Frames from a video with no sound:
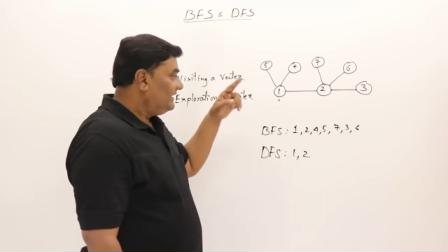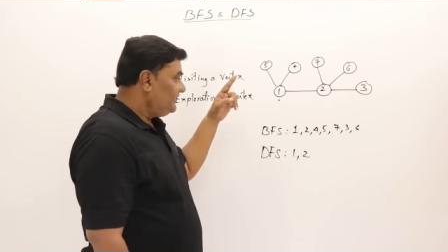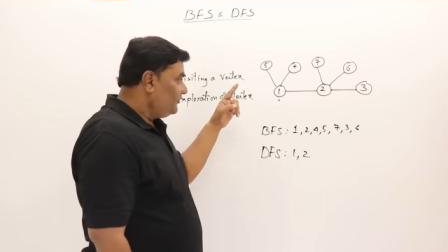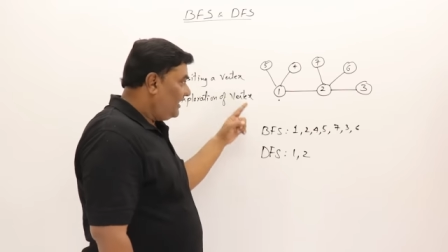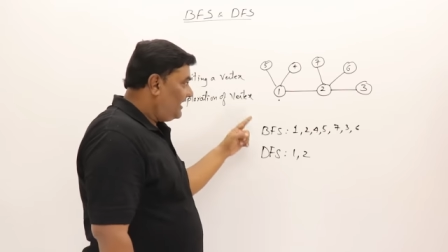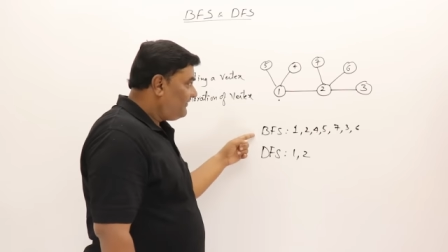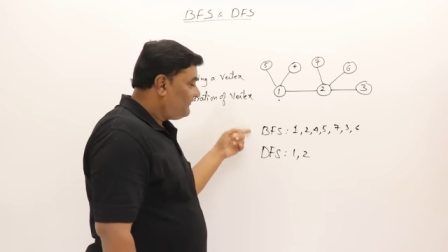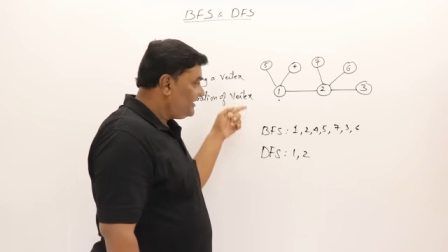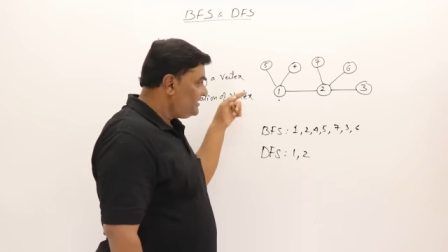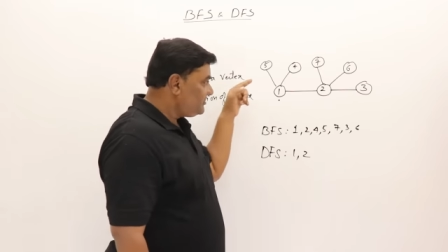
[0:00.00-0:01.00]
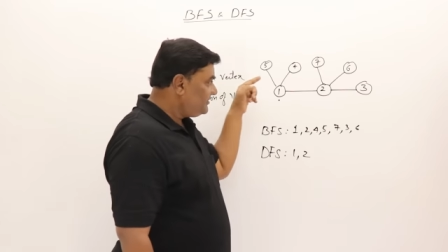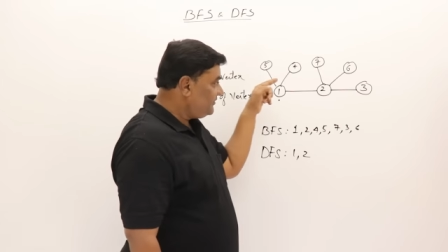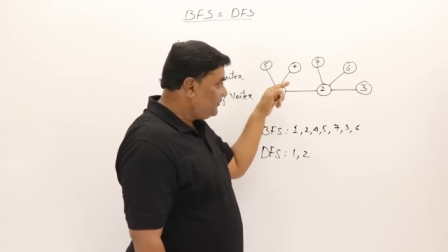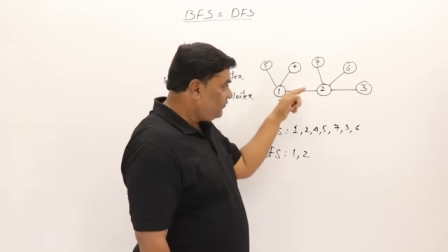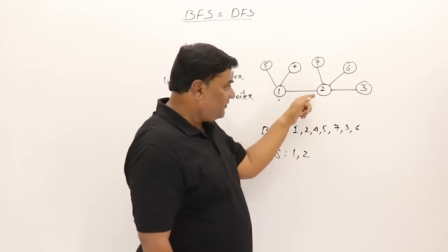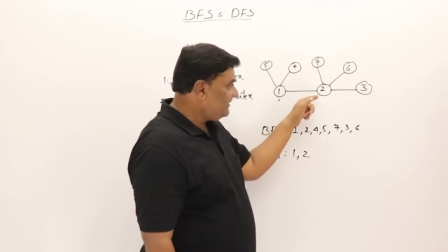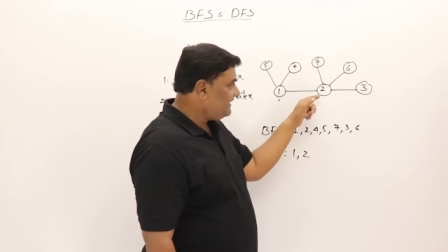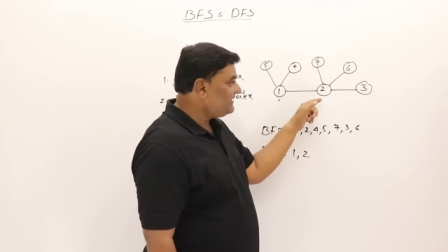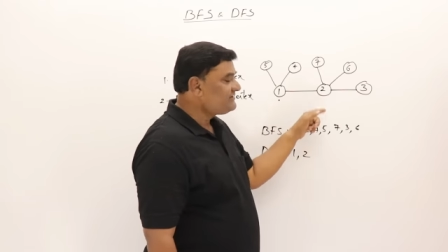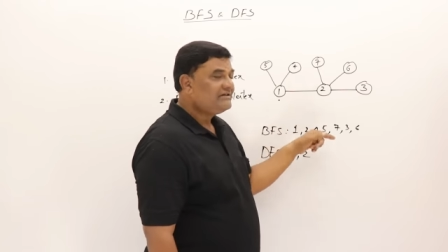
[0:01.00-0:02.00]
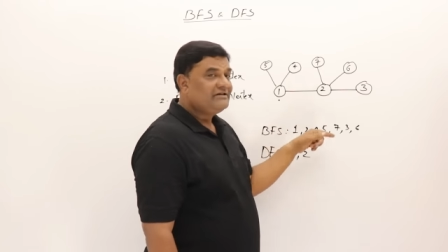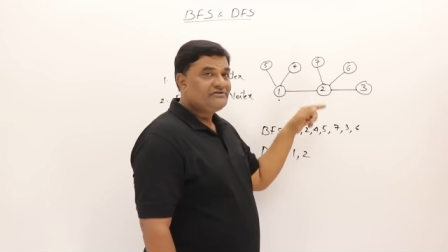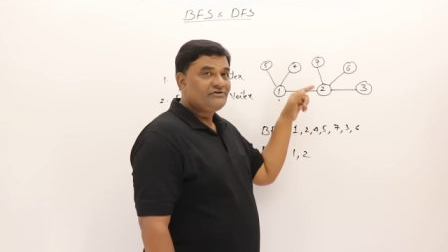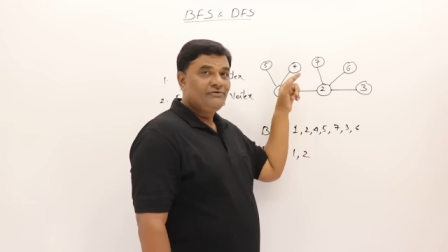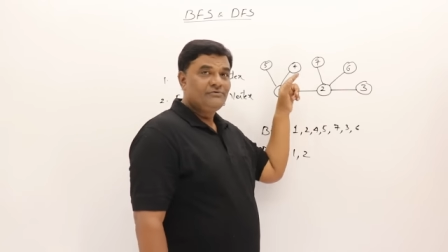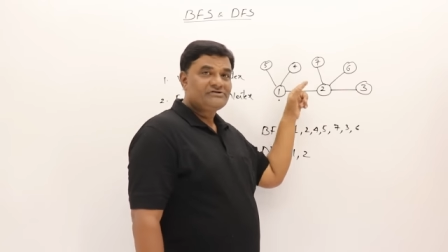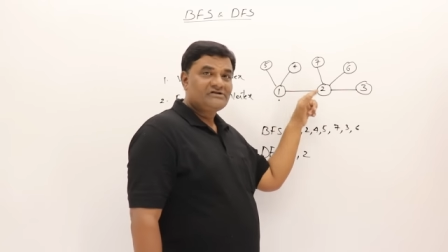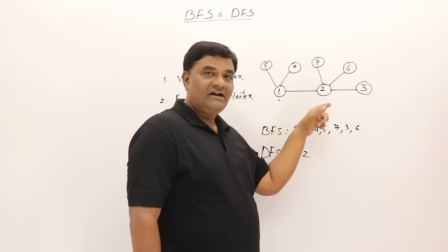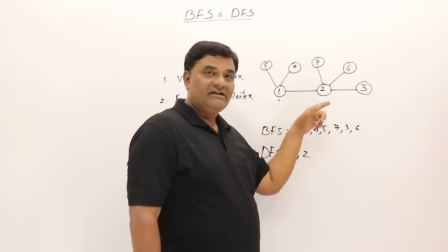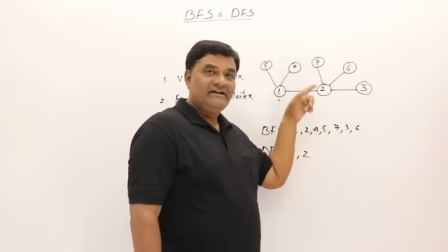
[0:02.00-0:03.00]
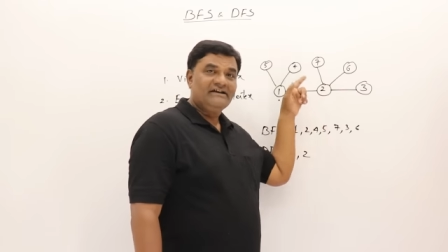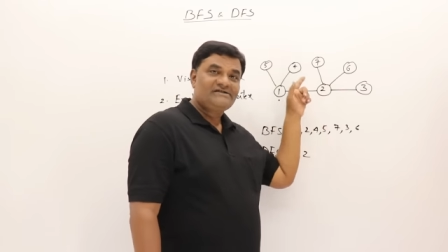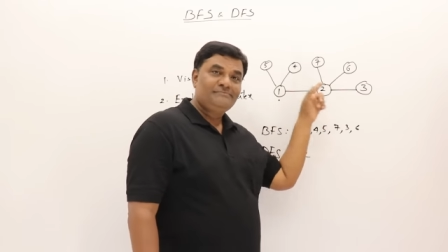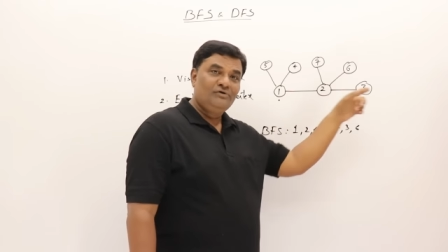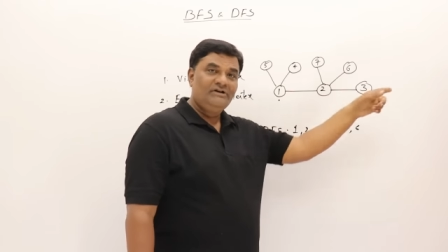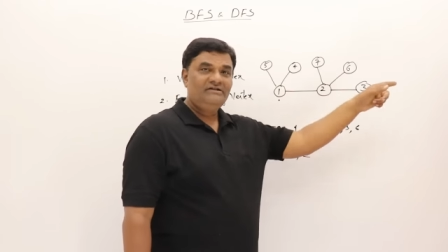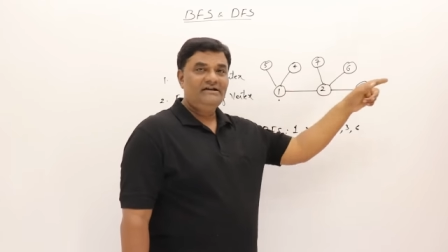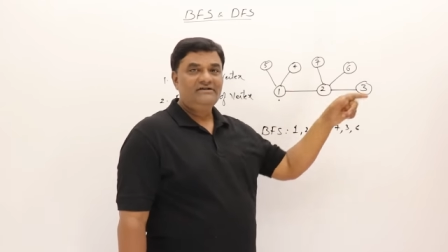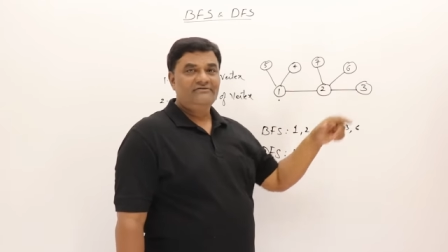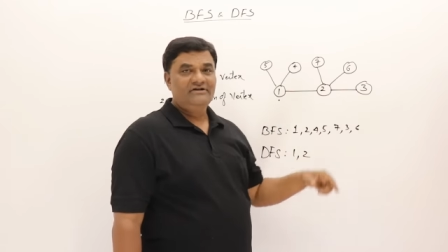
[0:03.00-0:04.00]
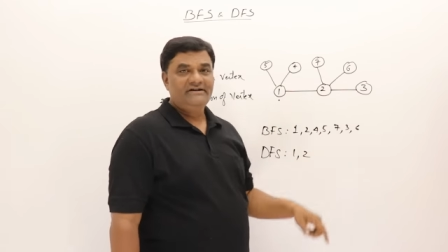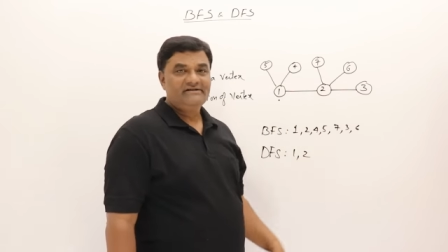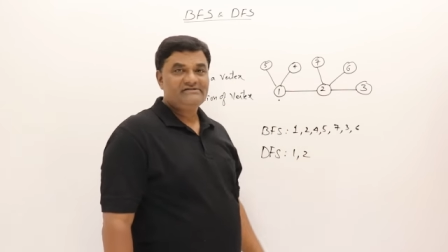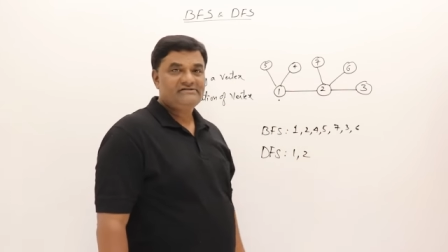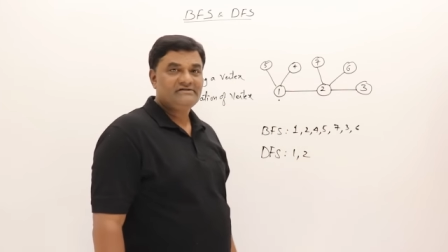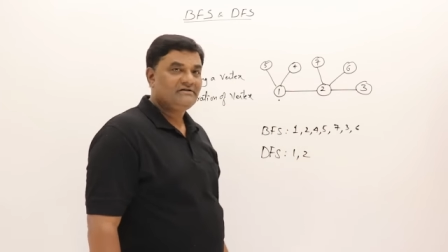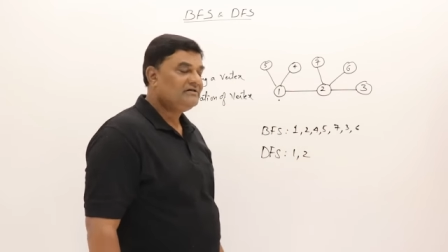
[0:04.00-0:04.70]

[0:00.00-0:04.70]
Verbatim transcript: You have reached a new vertex, so you start exploring that vertex.